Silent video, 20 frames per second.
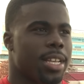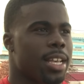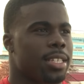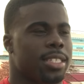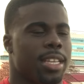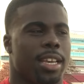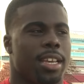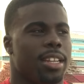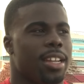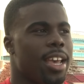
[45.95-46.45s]
I
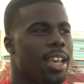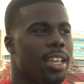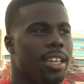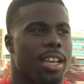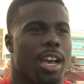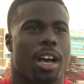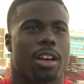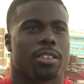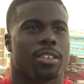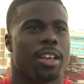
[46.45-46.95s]
see
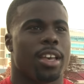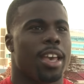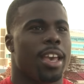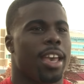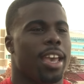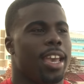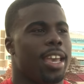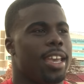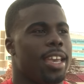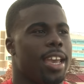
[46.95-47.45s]
that
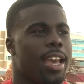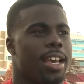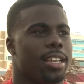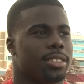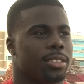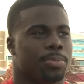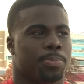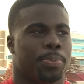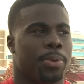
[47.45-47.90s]
he has